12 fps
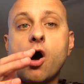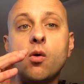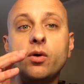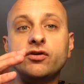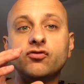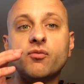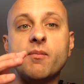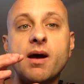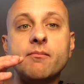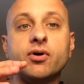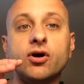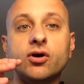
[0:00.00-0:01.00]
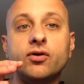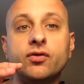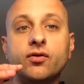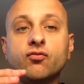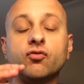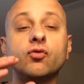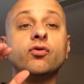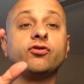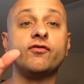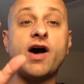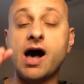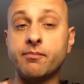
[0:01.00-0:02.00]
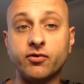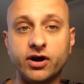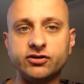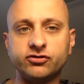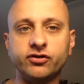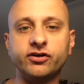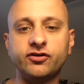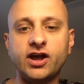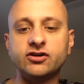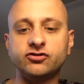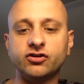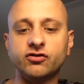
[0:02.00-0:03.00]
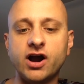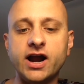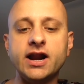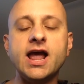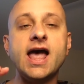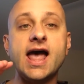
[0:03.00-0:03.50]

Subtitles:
always remember the rules of operationalization, right?